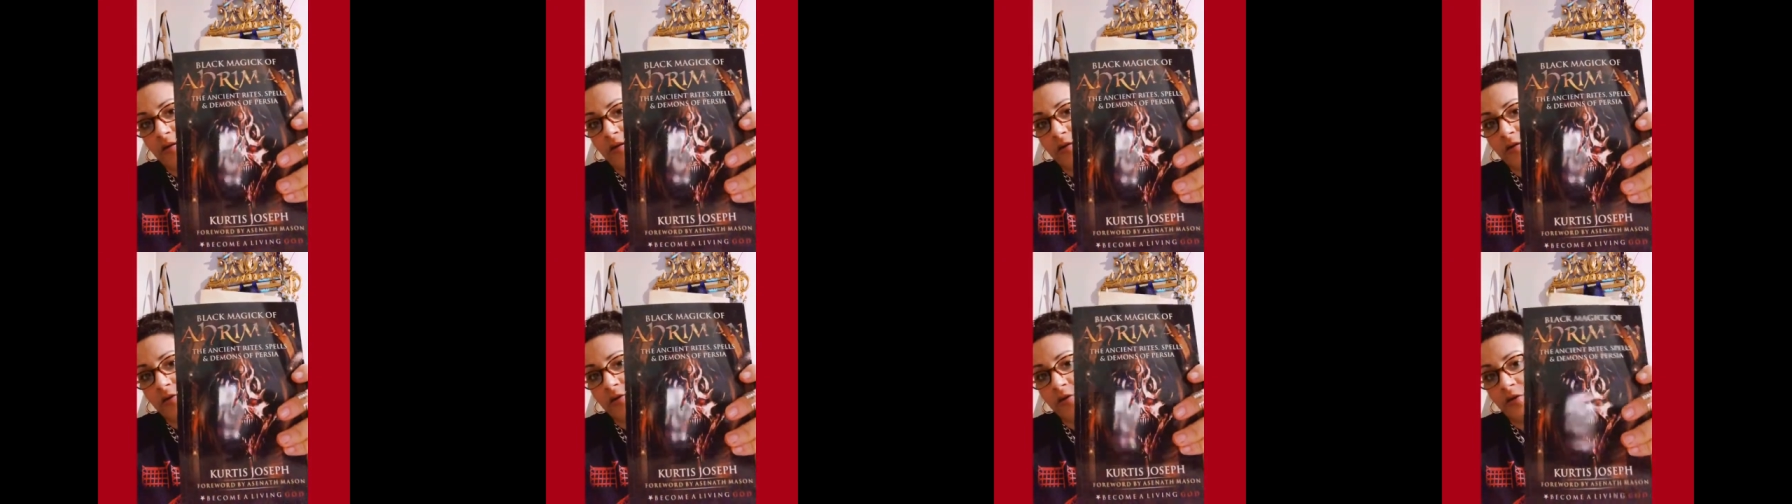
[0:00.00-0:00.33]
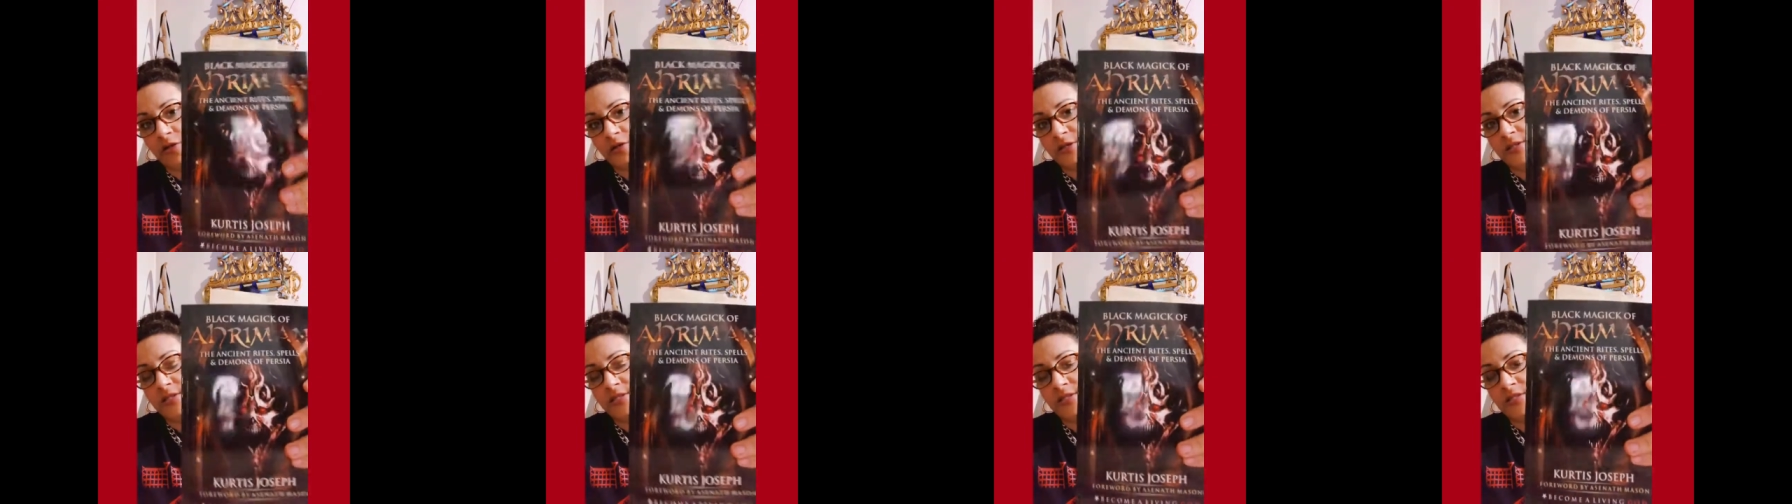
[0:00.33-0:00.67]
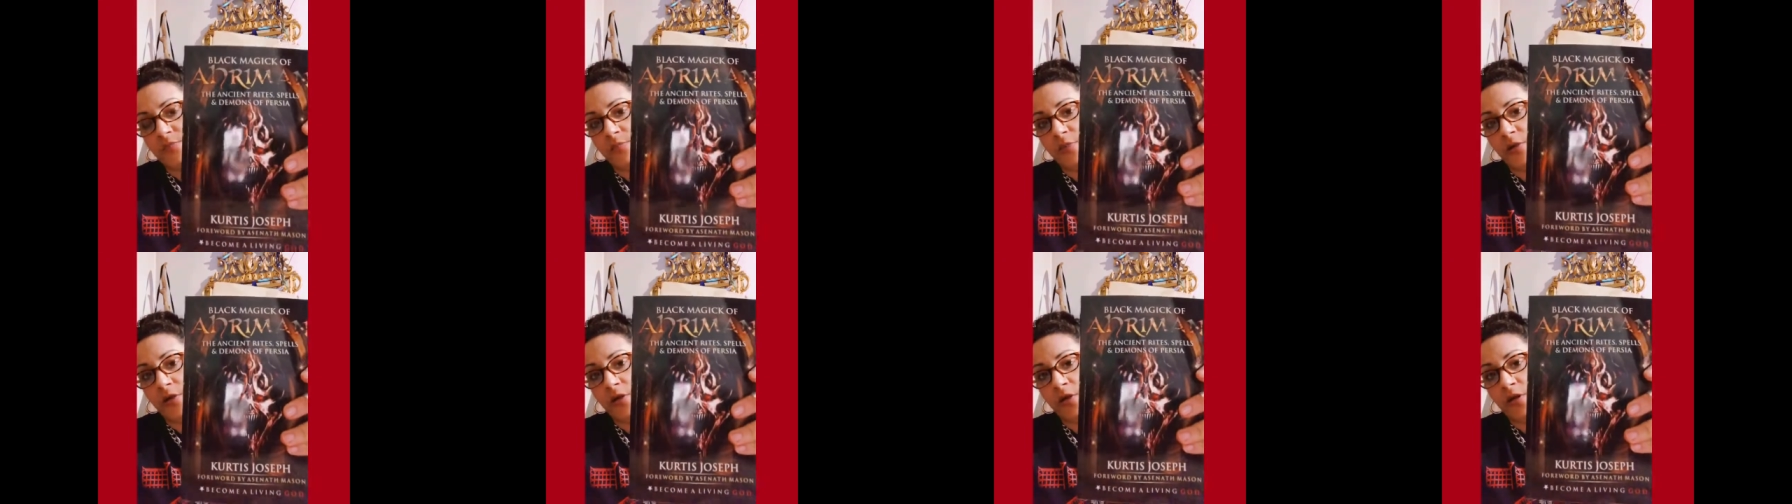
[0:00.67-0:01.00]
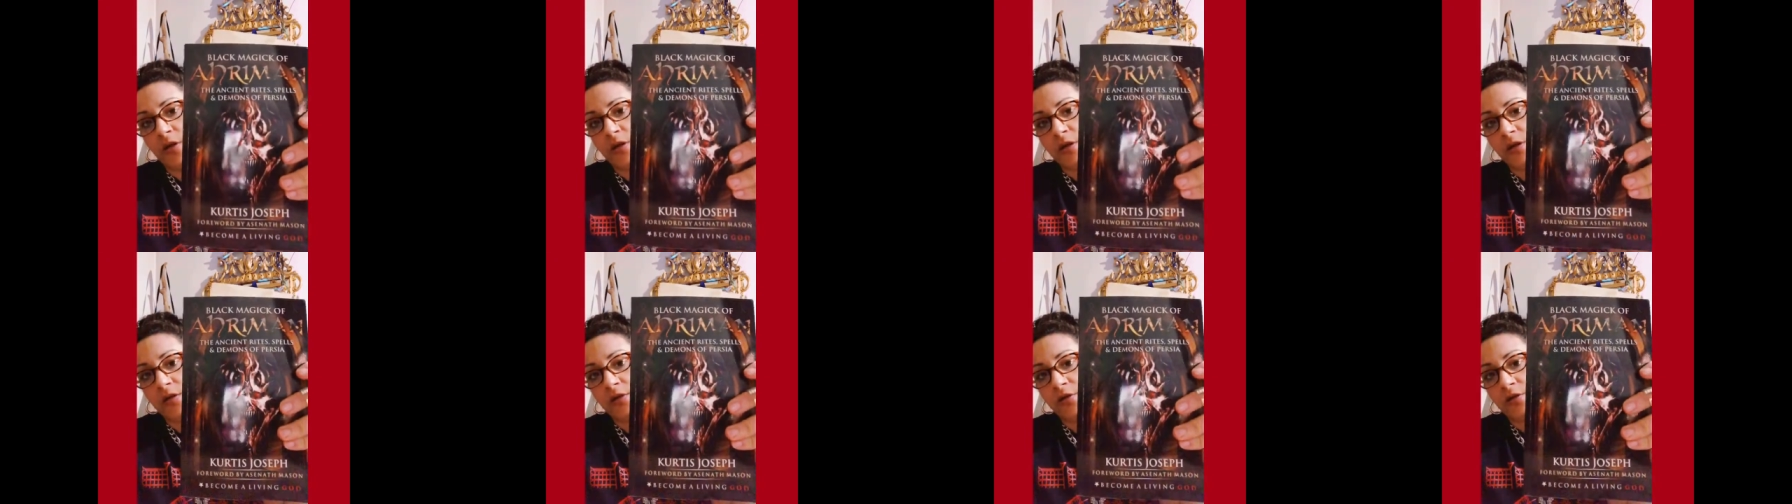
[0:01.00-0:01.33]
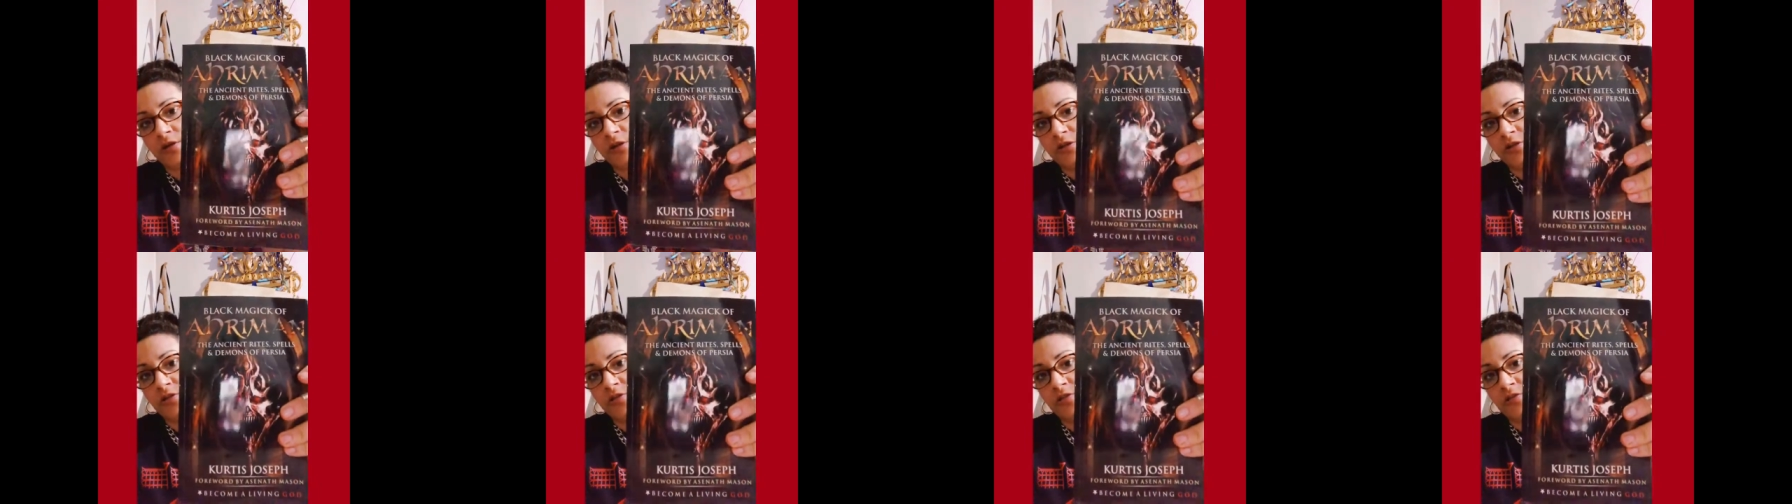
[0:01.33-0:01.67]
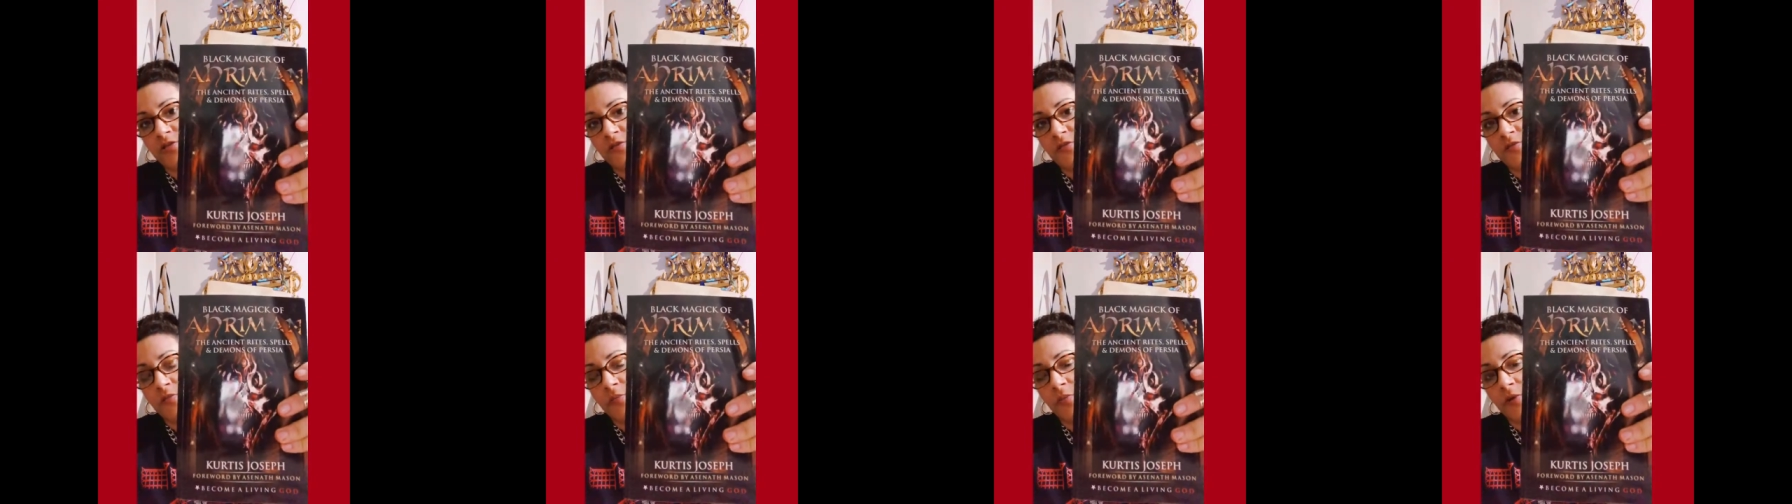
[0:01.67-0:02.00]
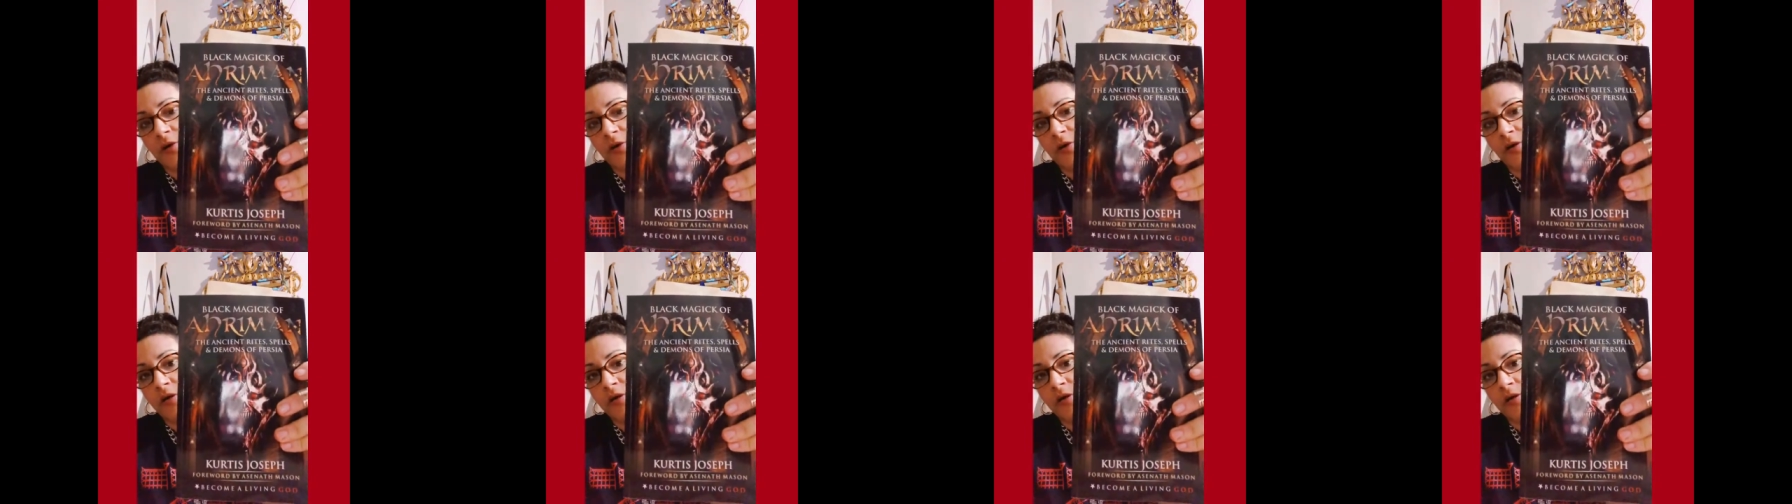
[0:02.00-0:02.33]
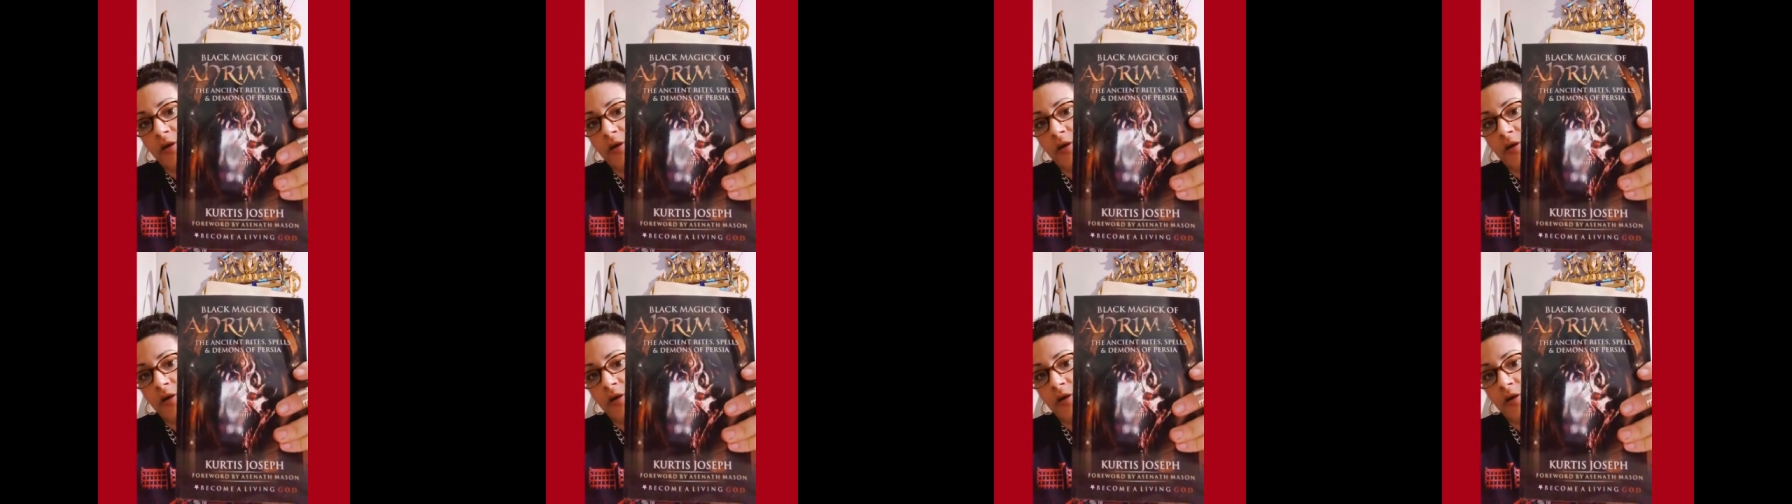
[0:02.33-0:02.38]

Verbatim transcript: Curtis's book, Curtis Joseph's book,